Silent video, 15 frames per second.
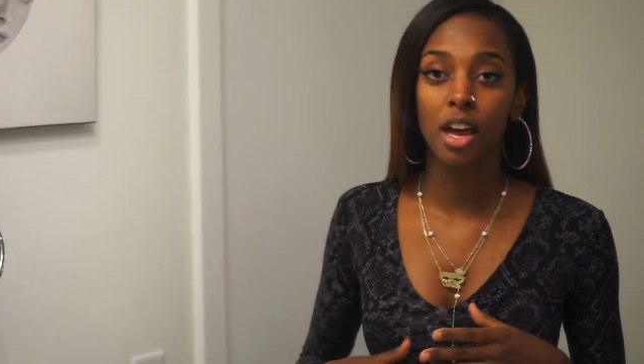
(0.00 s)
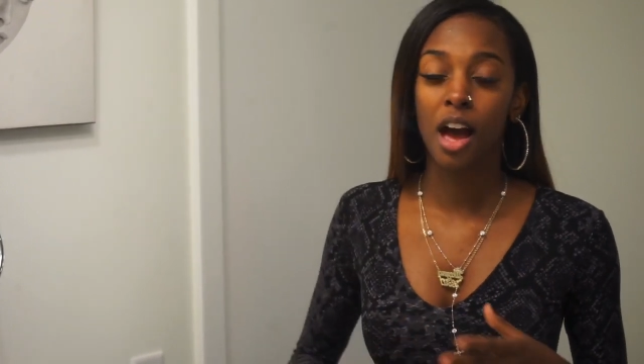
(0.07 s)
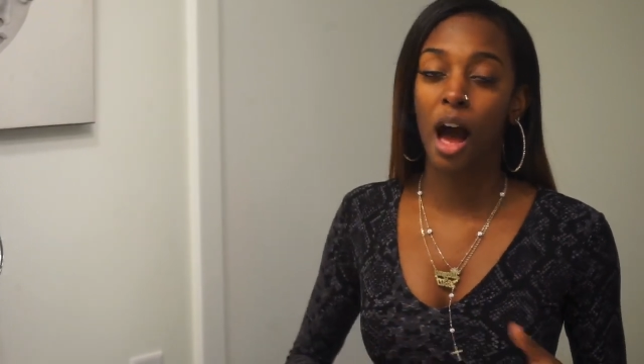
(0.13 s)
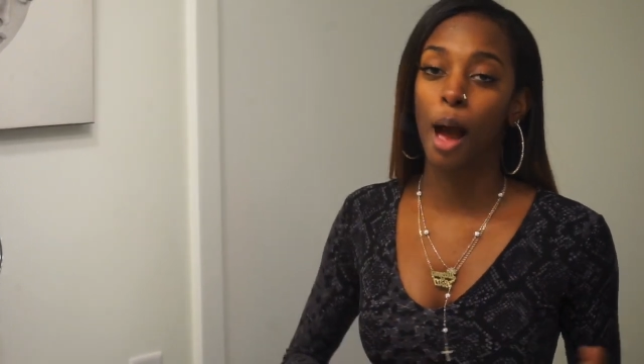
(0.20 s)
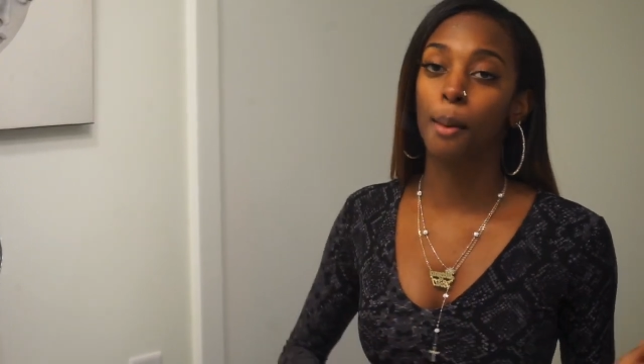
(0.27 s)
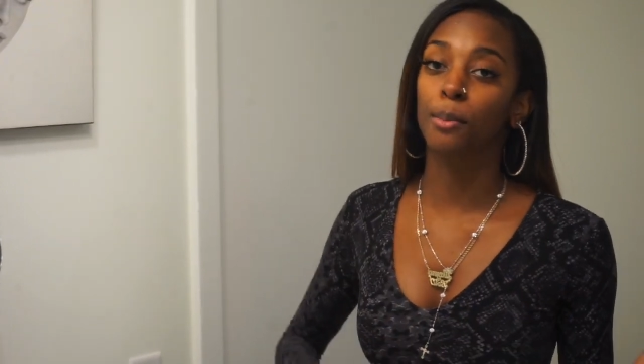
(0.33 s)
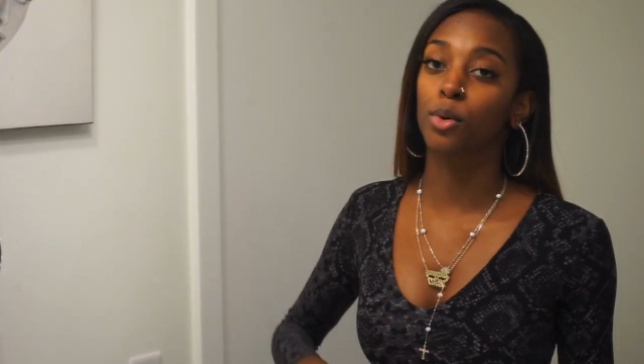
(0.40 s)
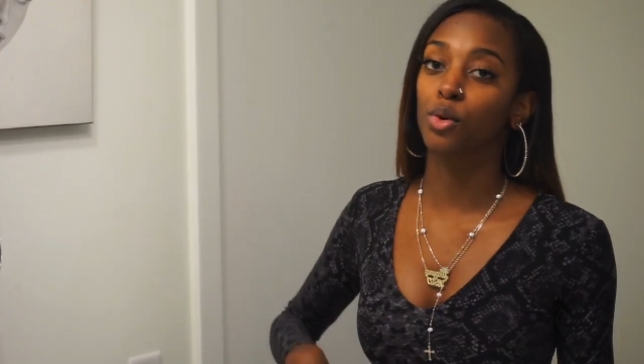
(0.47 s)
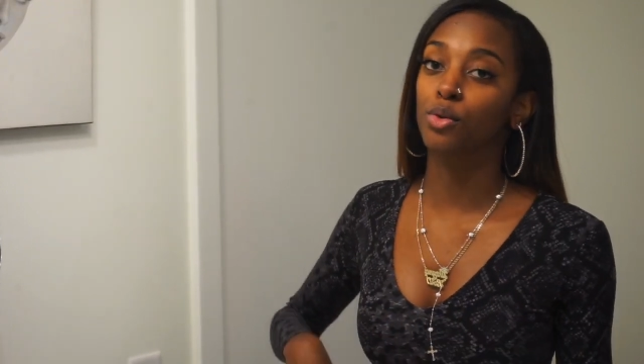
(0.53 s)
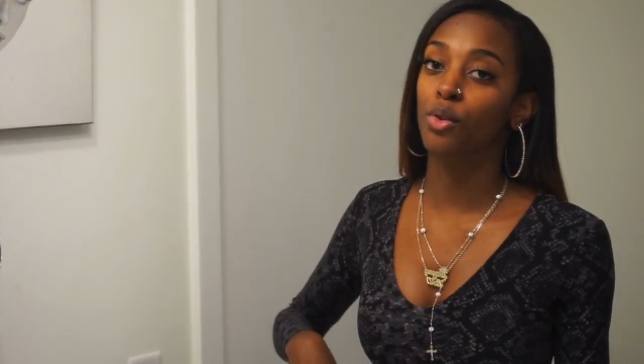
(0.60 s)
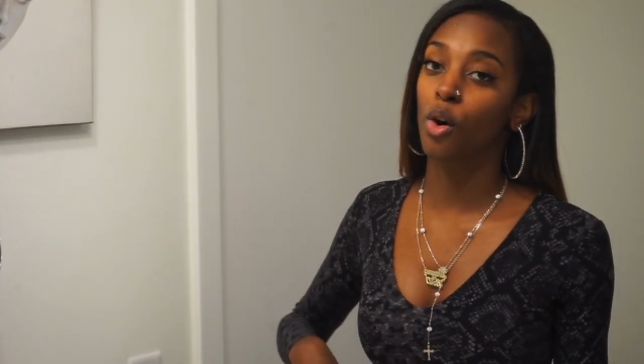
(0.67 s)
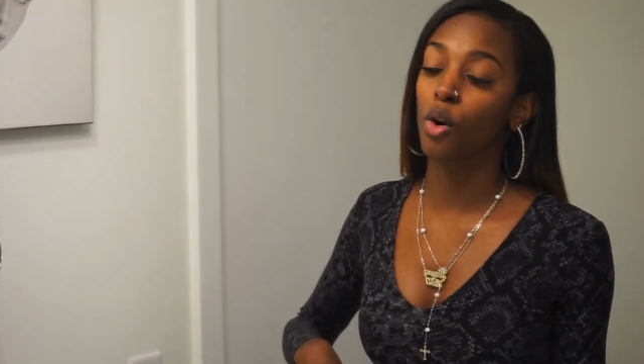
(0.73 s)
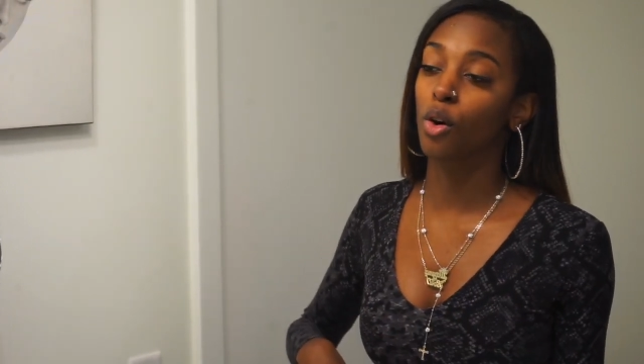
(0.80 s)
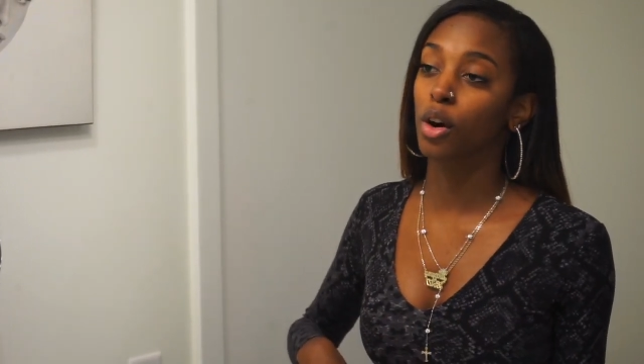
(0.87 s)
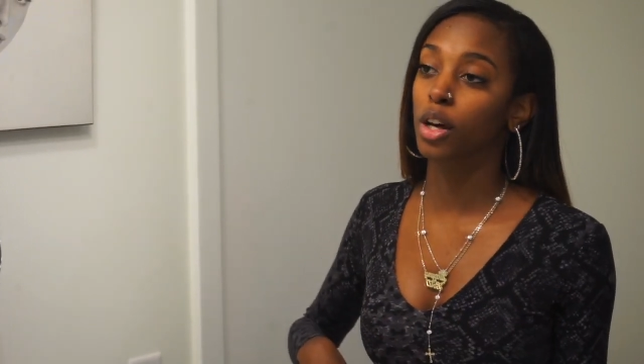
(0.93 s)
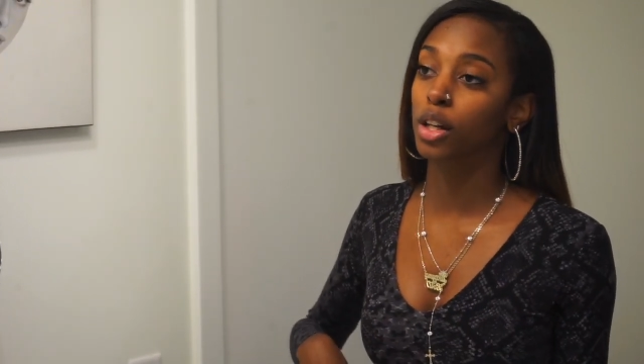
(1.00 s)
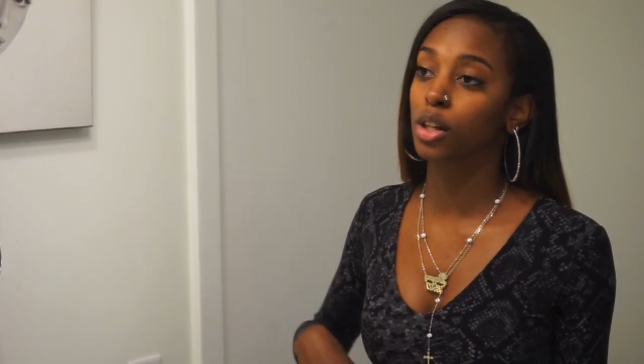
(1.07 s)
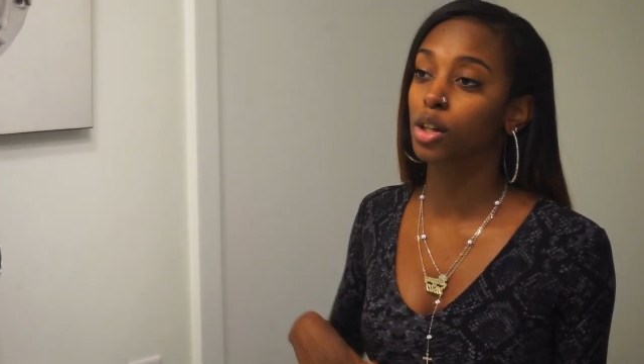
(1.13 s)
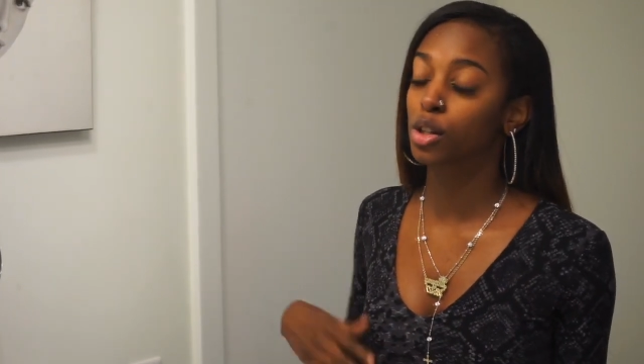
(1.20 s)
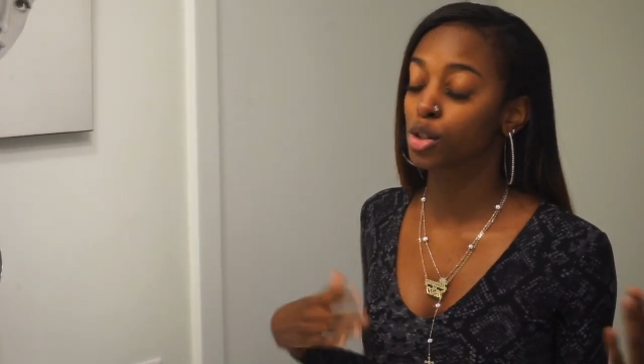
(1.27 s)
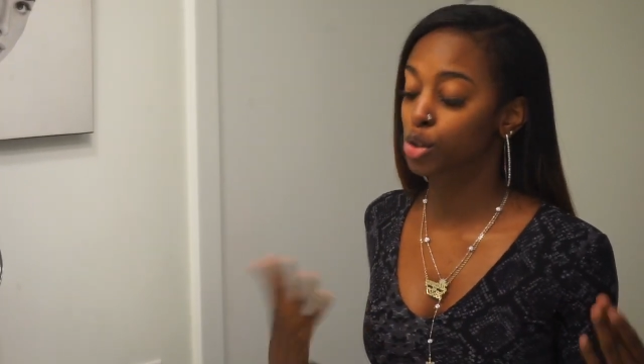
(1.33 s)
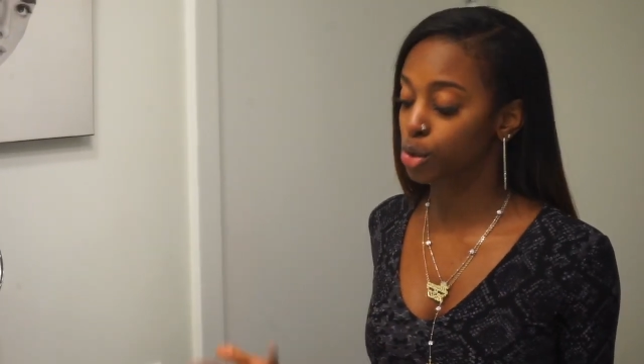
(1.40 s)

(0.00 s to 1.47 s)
I move on